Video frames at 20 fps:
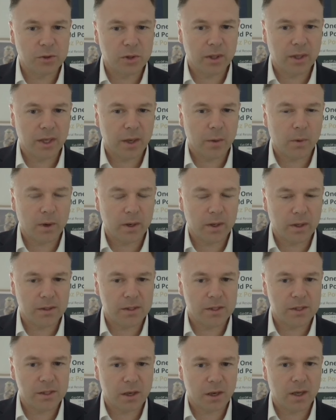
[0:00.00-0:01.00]
drilling at one of
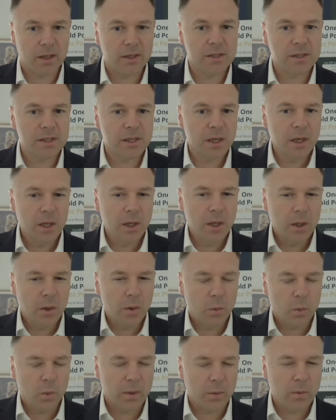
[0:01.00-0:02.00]
the sites.
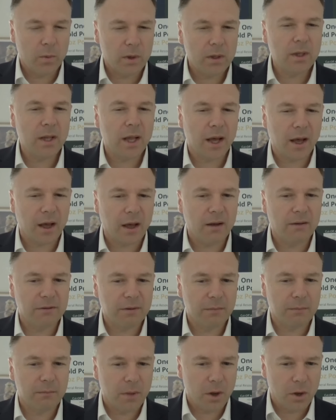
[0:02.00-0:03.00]
We will
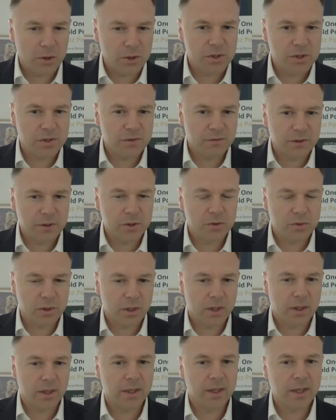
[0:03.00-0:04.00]
have most of the
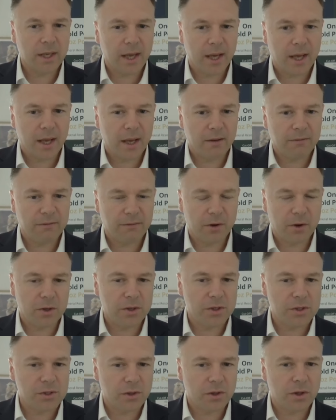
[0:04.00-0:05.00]
drilling
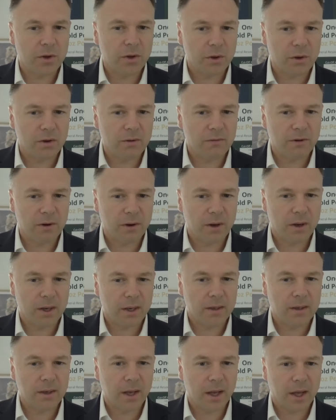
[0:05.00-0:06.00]
focused on the
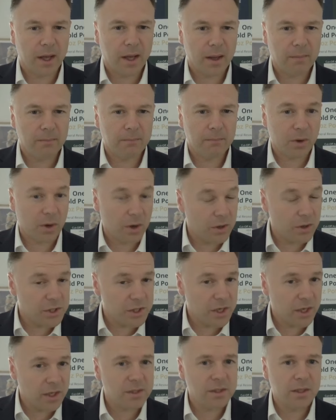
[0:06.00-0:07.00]
Irvine
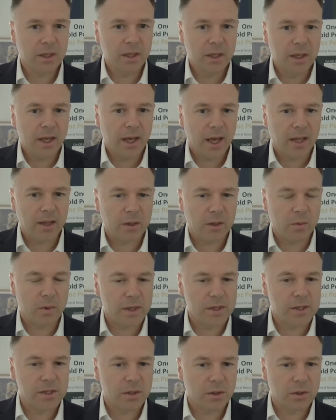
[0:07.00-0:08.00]
project and the
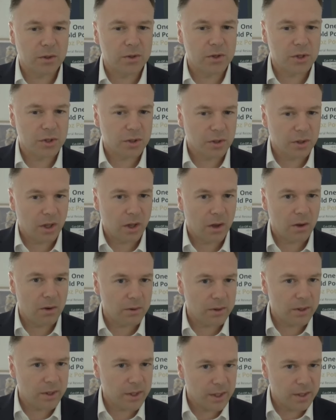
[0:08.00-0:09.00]
resolution
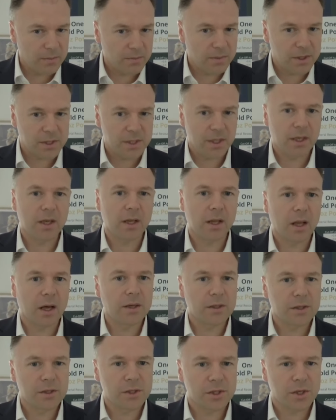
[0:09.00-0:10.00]
lode in particular.
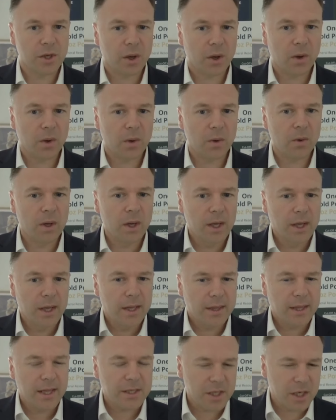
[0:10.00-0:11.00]
So
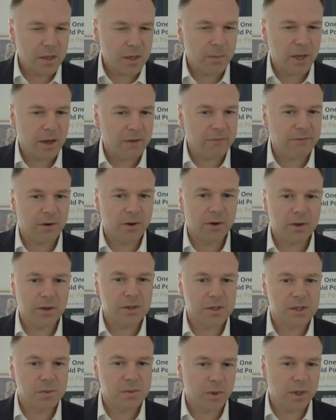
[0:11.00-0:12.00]
that's going to be our
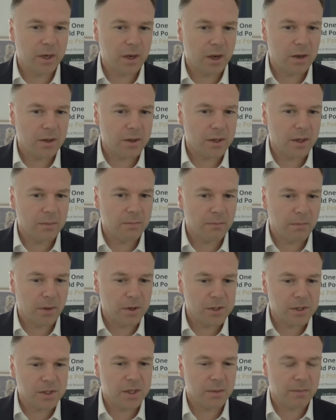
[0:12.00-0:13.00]
focus. We know that
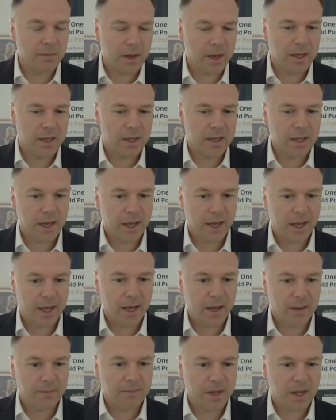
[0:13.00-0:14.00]
most of the money
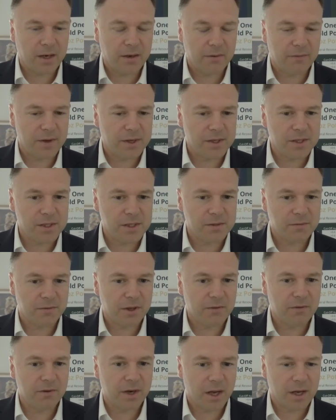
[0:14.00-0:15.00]
that investors have
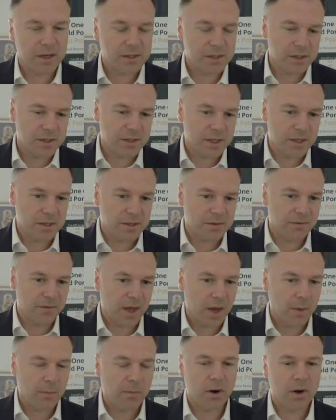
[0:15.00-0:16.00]
given us is for
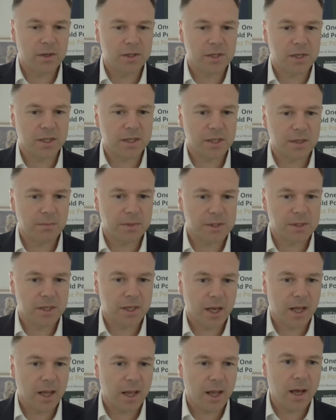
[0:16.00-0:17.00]
that project in
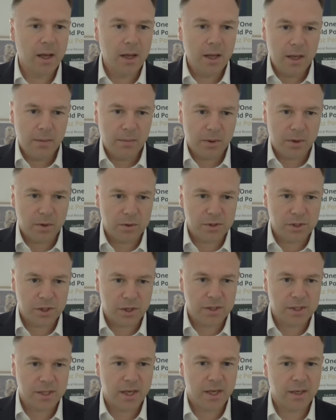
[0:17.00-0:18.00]
particular, but
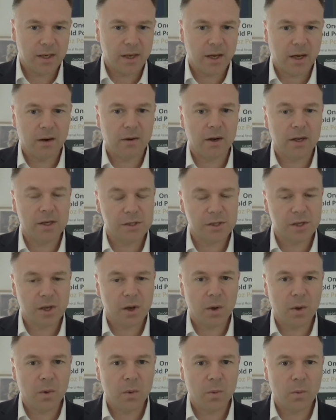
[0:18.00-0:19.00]
also Tandarra.
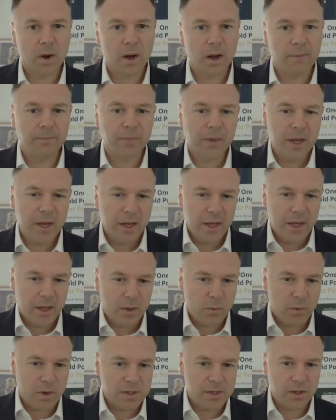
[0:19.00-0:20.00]
So
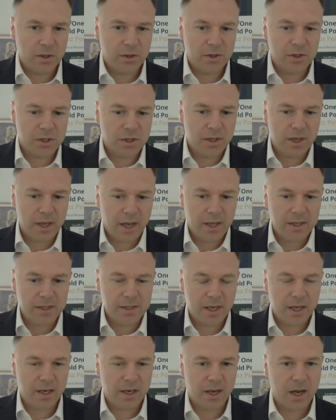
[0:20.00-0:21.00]
Resolution and
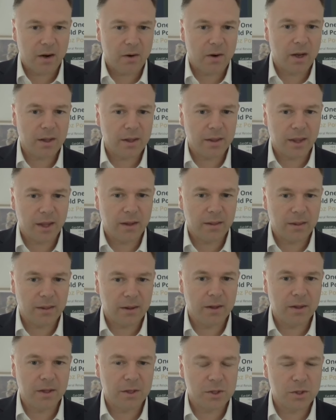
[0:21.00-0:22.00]
Tandarra,
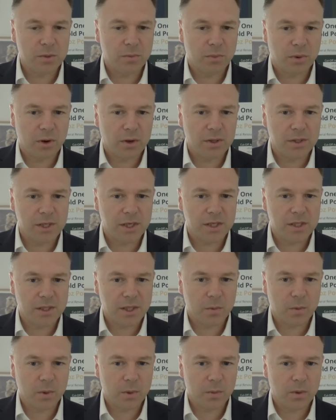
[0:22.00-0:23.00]
they're the two projects
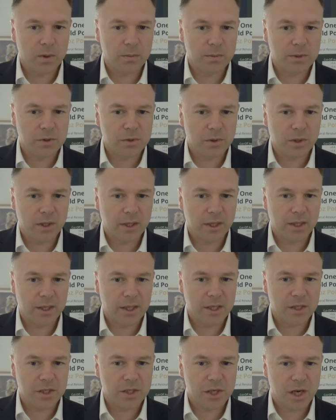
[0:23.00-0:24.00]
that we will be drilling
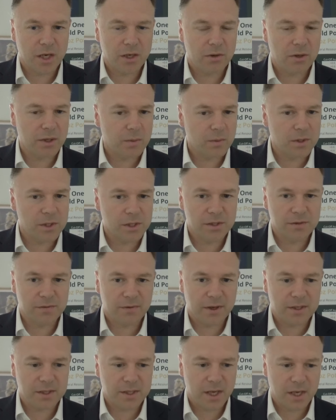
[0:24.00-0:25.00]
in January, which is
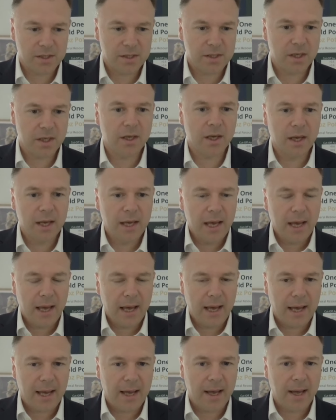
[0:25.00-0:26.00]
fantastic.
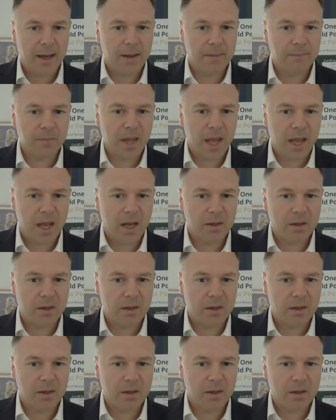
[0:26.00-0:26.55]
And